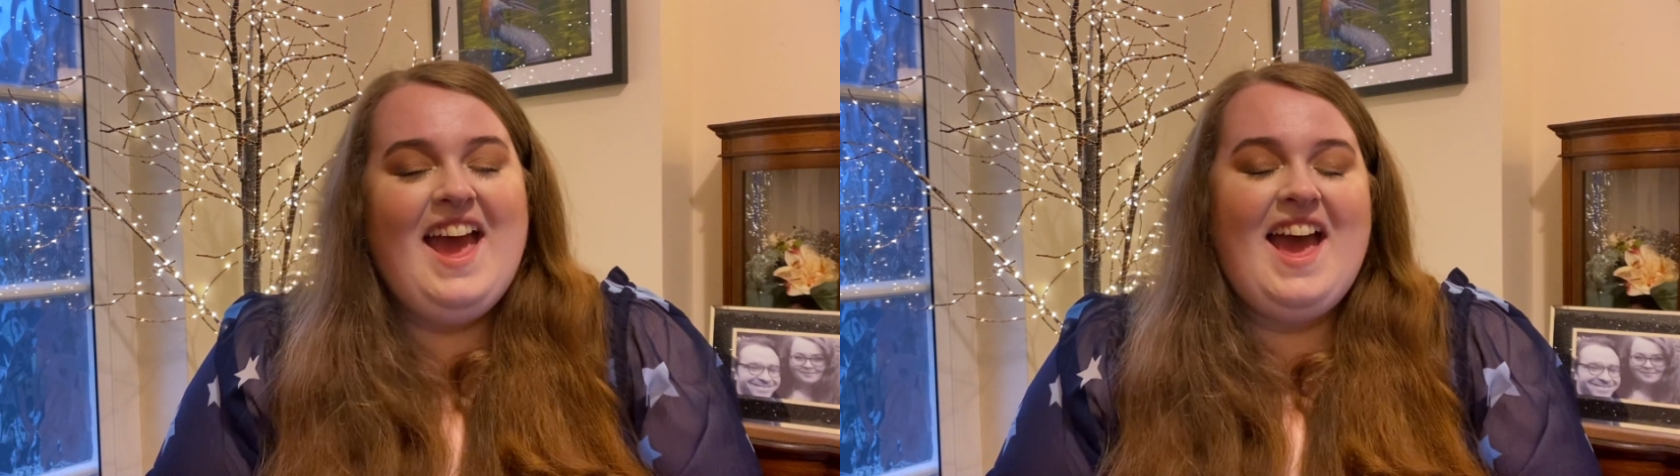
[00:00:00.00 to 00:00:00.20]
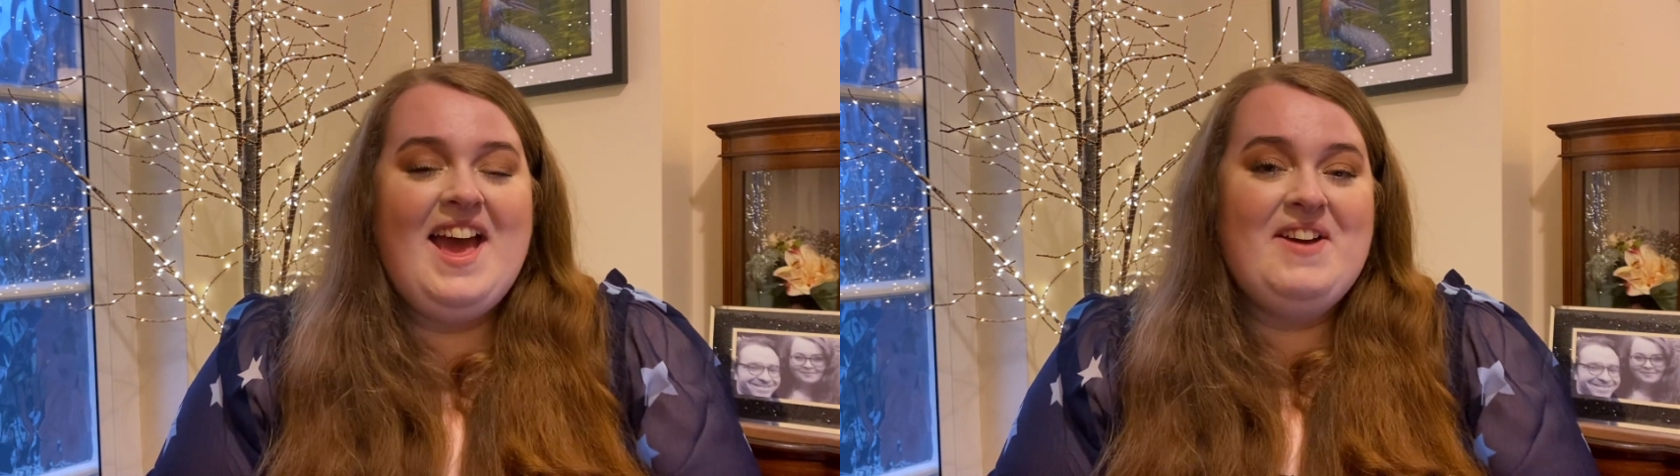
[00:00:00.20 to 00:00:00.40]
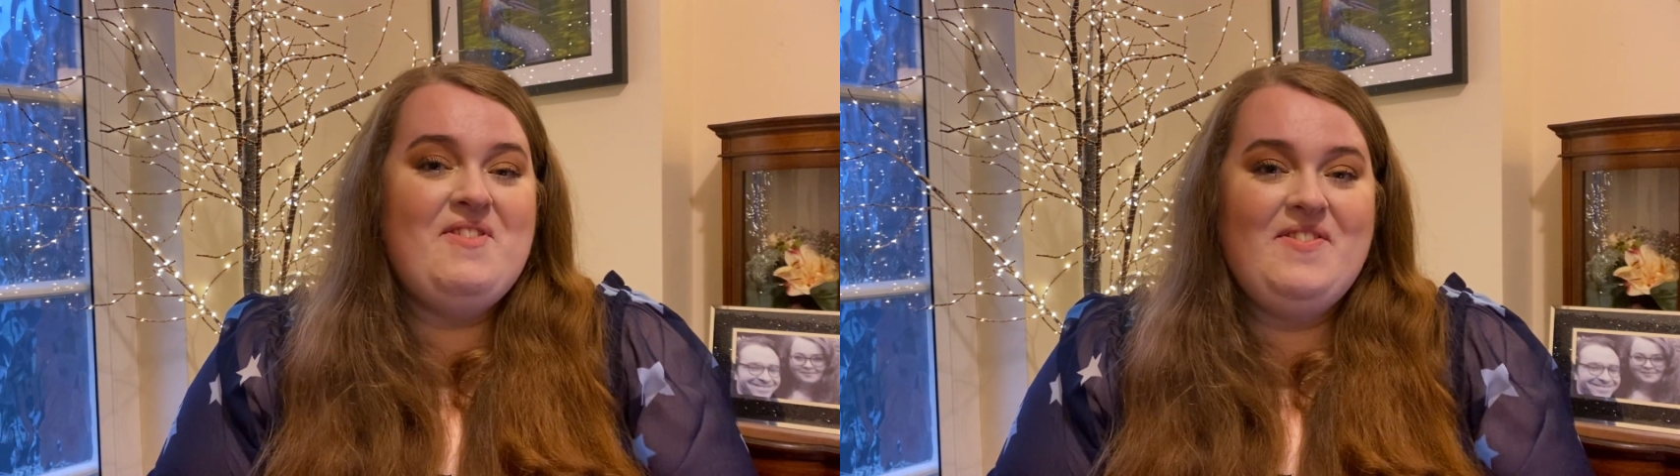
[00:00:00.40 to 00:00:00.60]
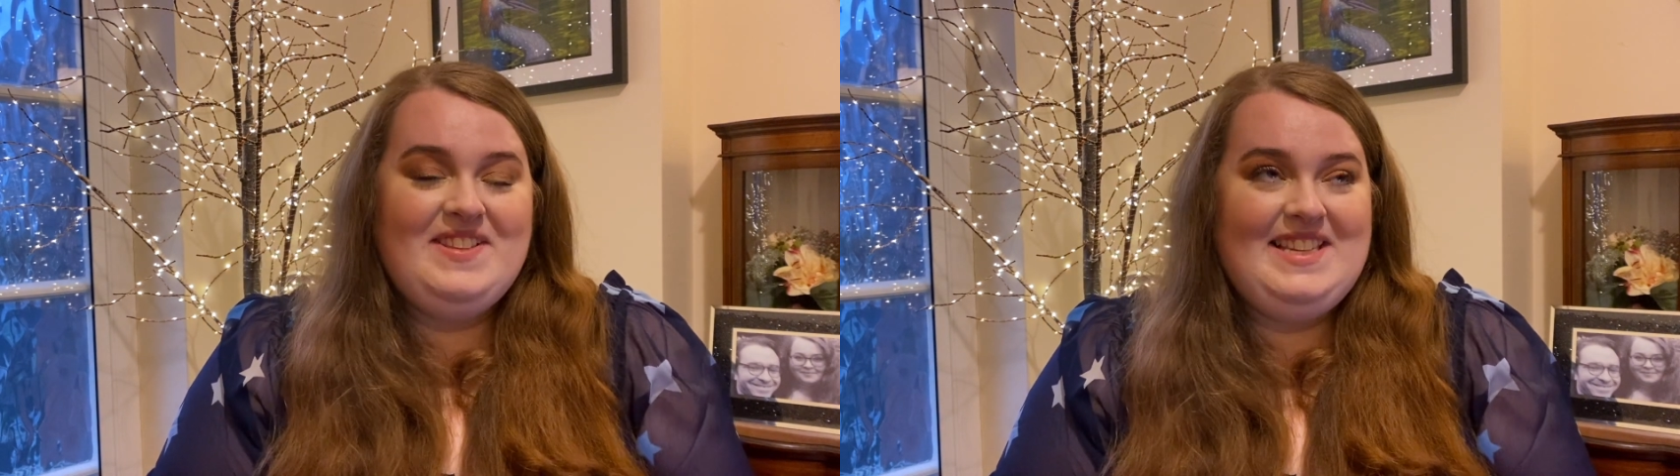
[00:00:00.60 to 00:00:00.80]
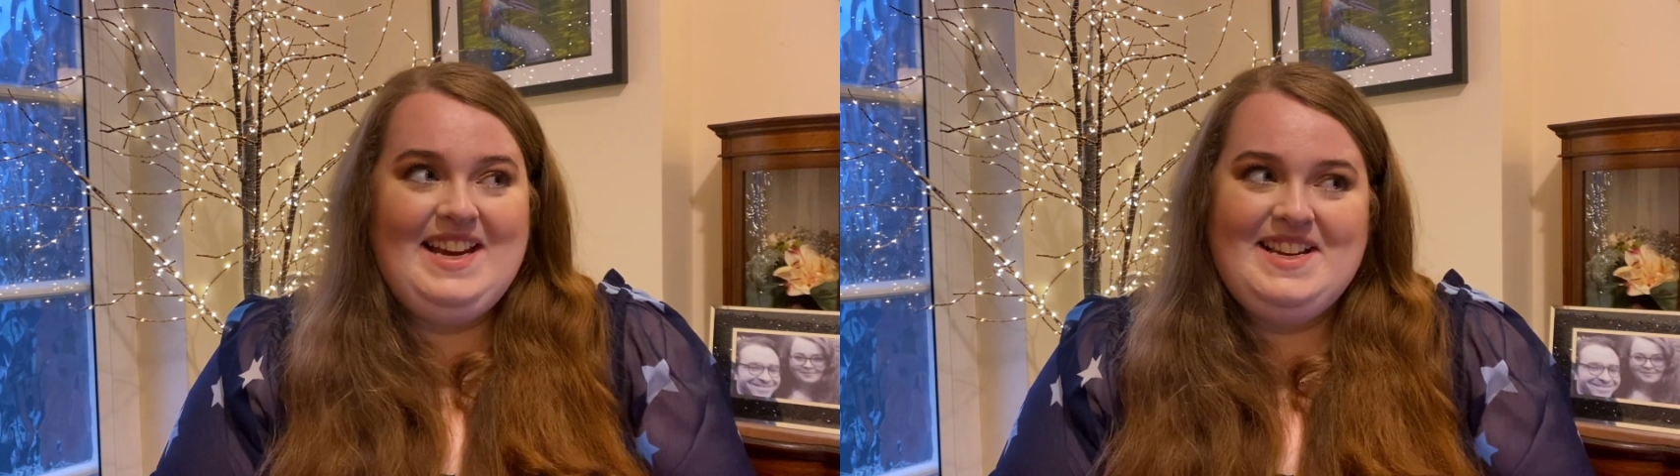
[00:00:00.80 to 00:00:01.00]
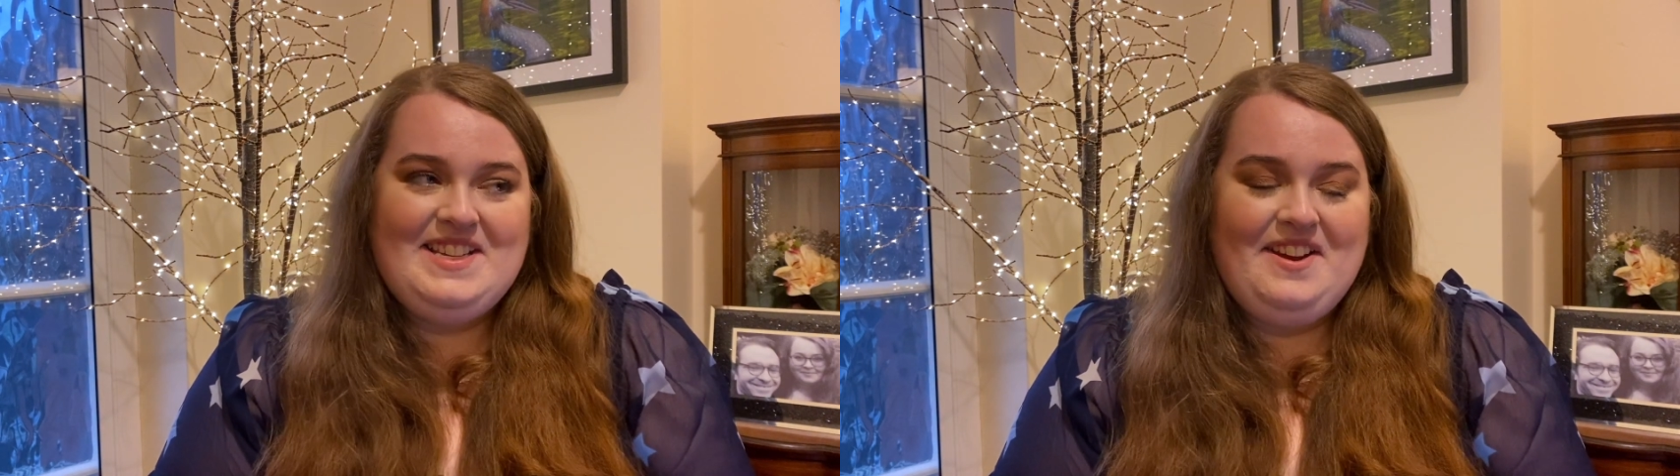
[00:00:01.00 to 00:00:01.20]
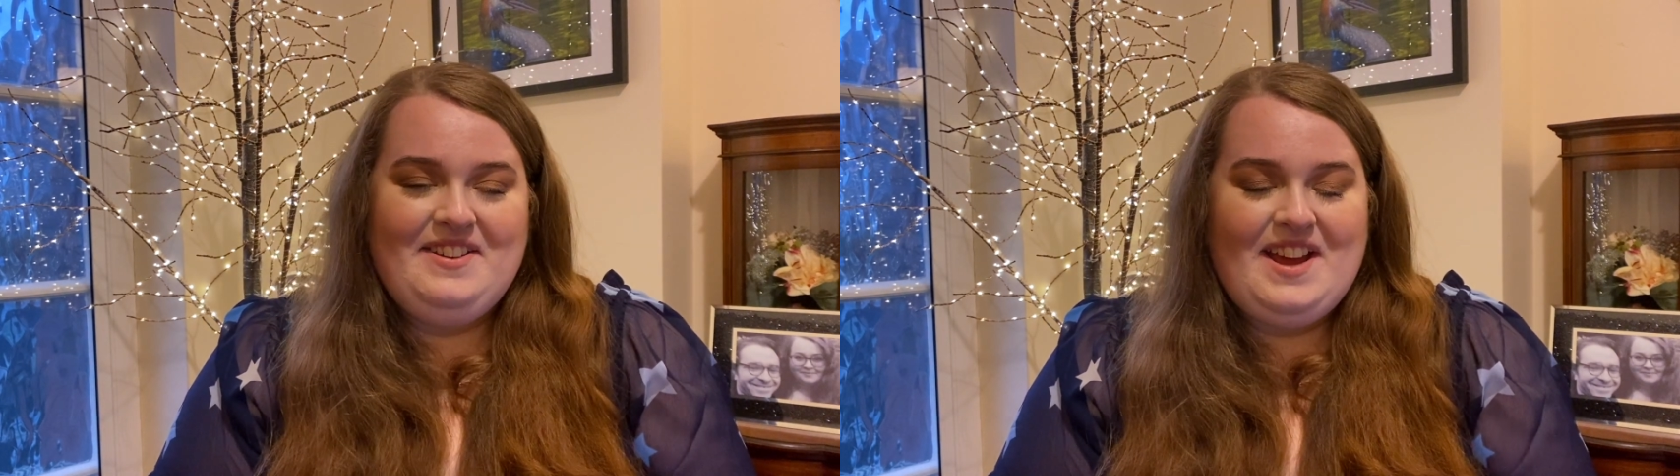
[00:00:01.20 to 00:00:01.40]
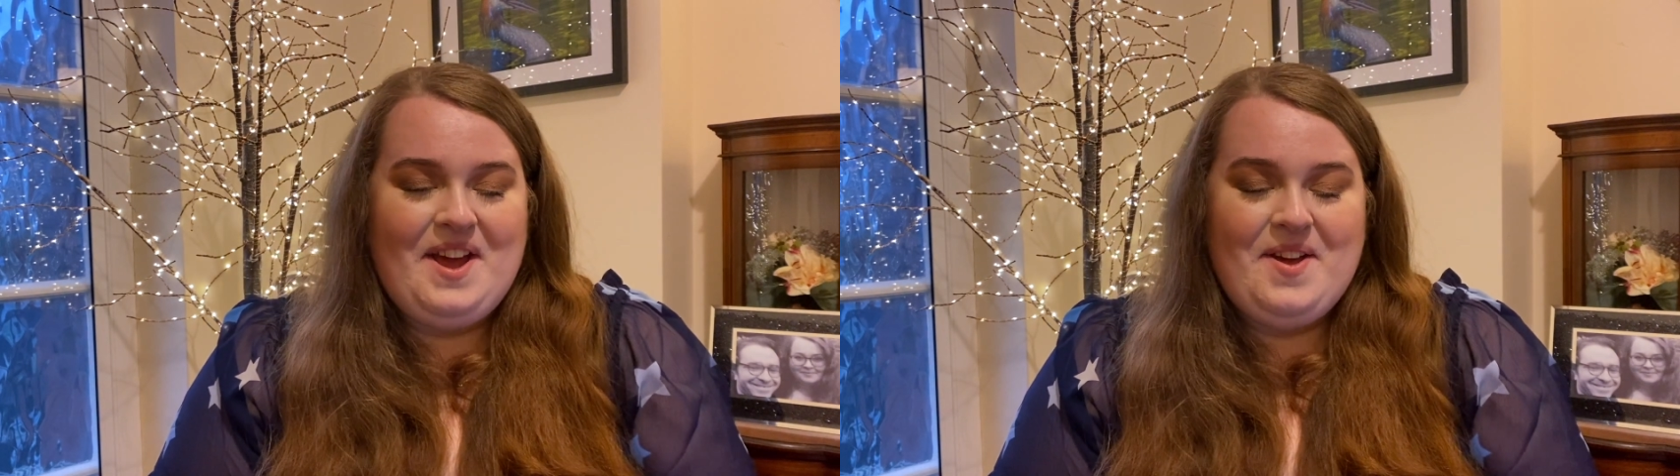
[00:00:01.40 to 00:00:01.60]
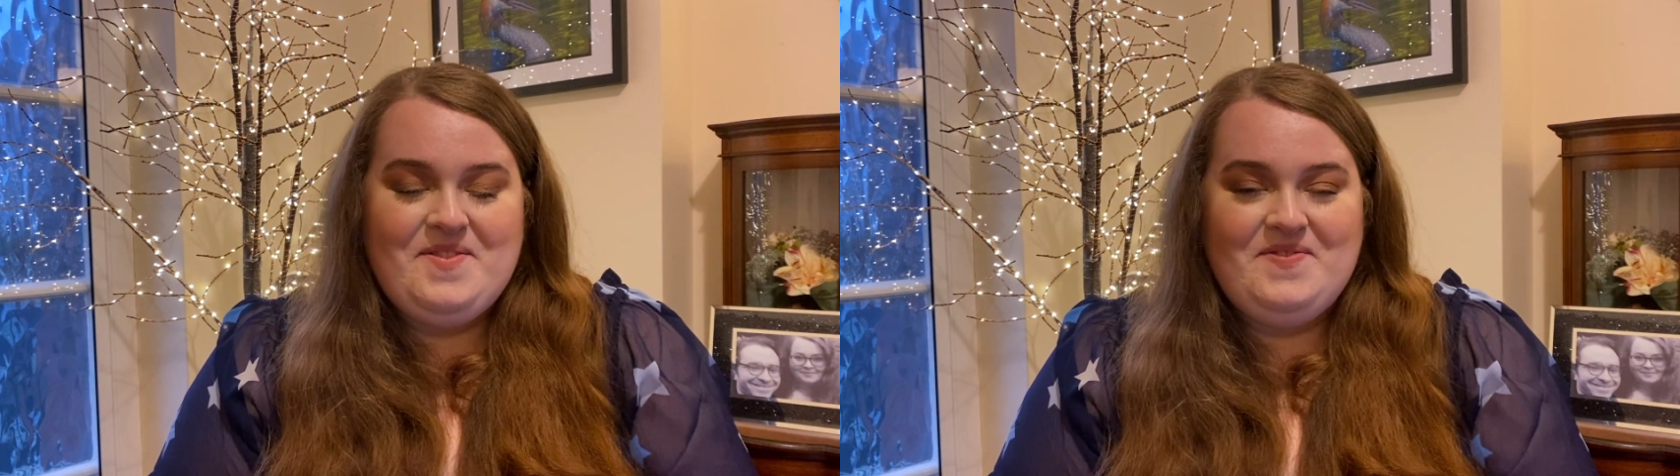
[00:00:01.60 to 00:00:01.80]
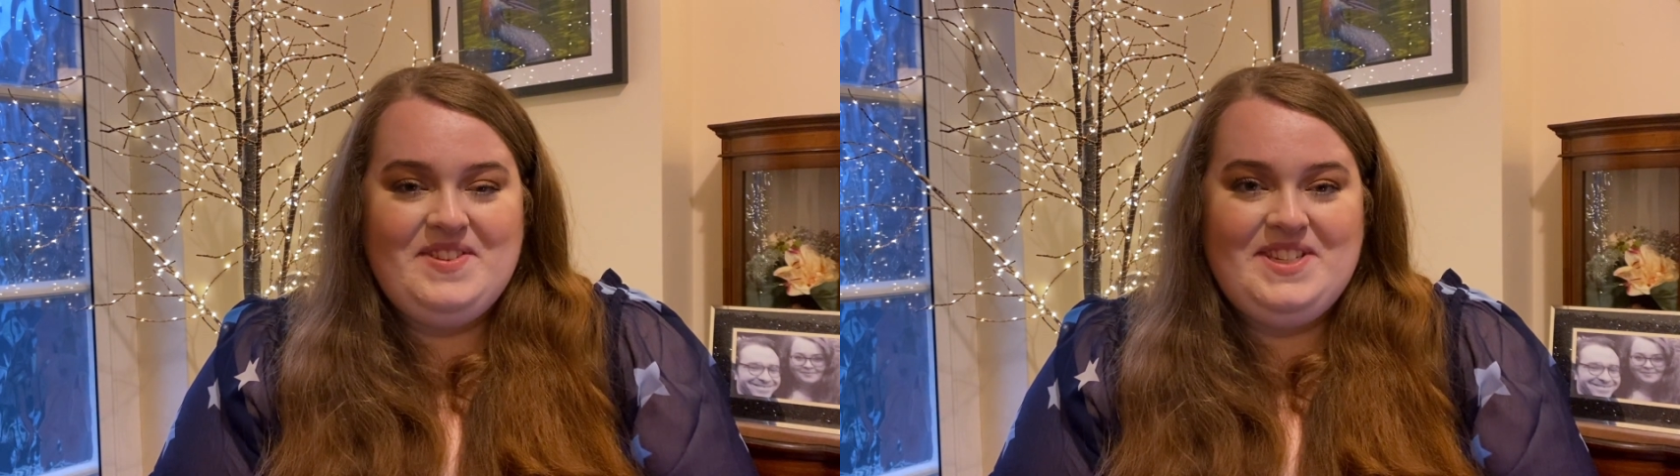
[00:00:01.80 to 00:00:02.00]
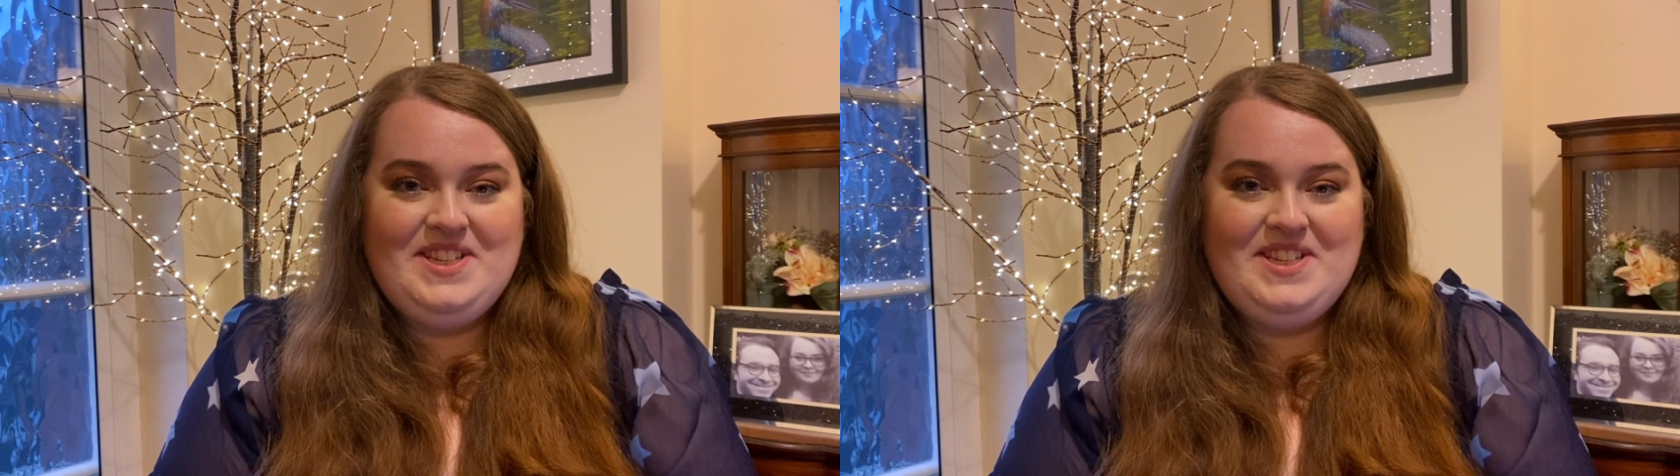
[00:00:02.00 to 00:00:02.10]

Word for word: Um, obviously, I don't um,